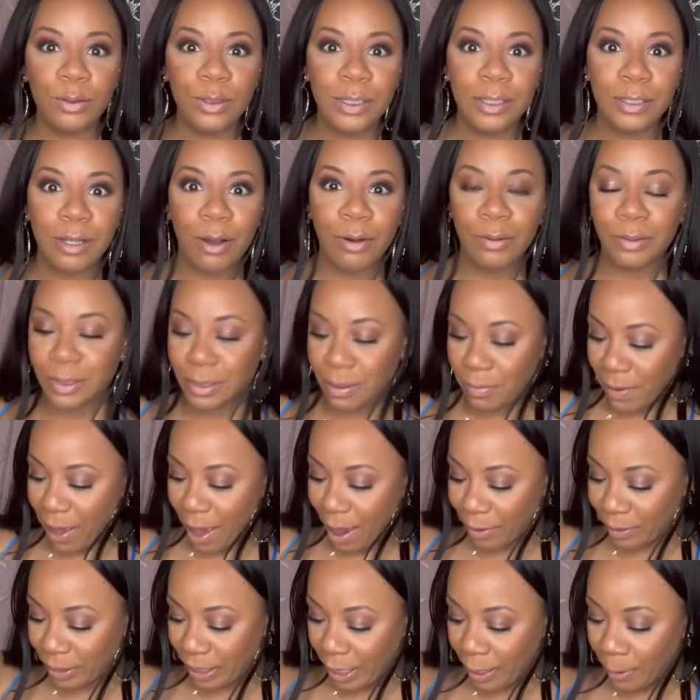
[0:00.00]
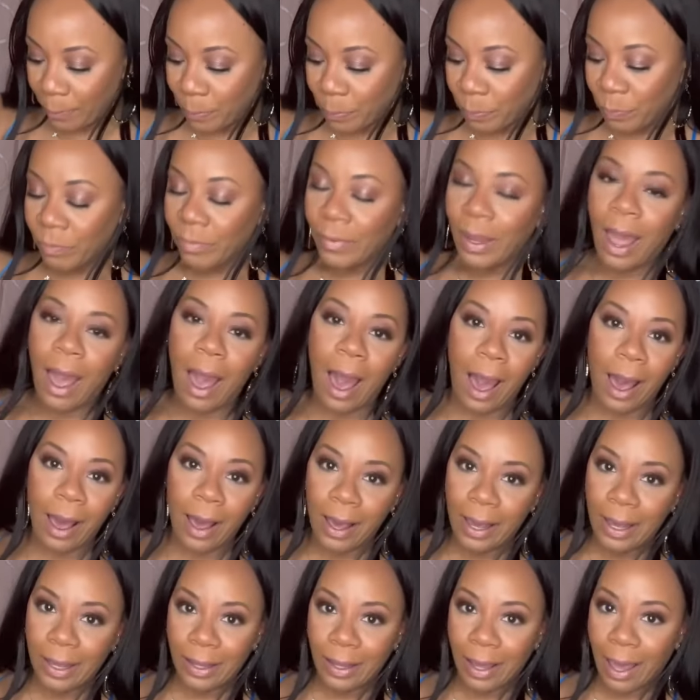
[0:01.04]
stoked about it.
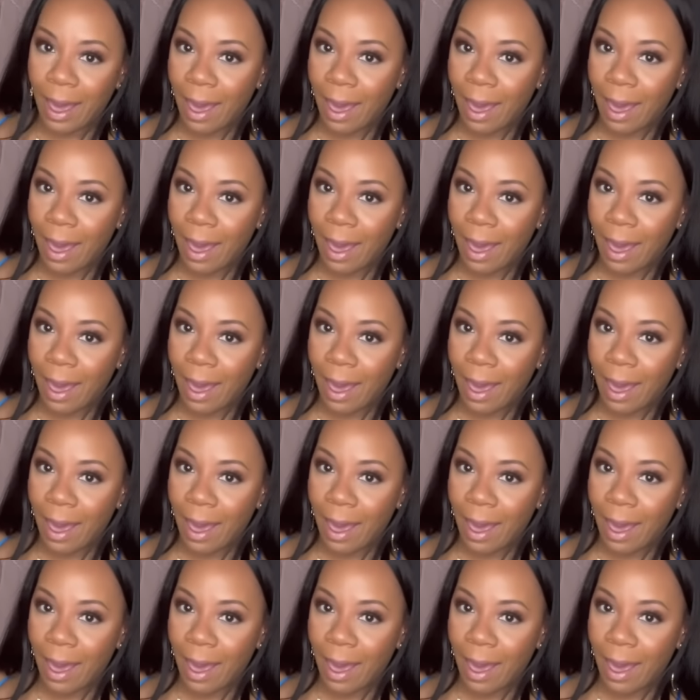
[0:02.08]
I